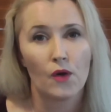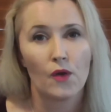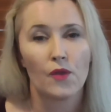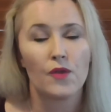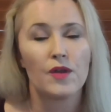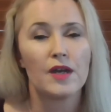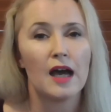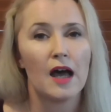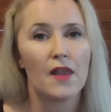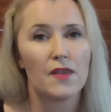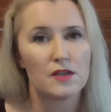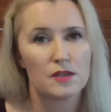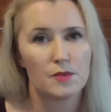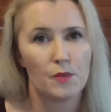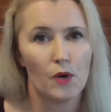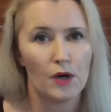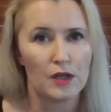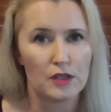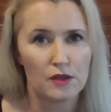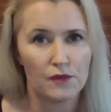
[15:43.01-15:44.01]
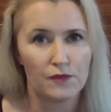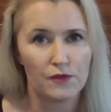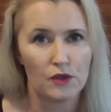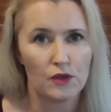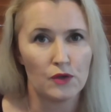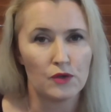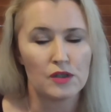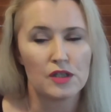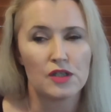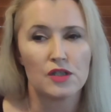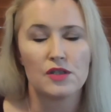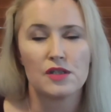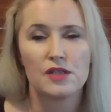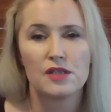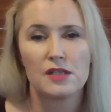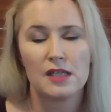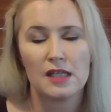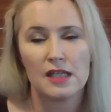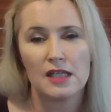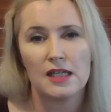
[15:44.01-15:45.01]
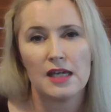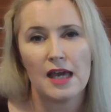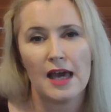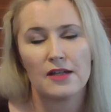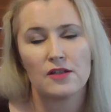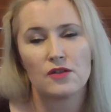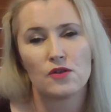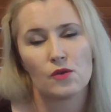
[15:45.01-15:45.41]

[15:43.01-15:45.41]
the other's point of view, to see and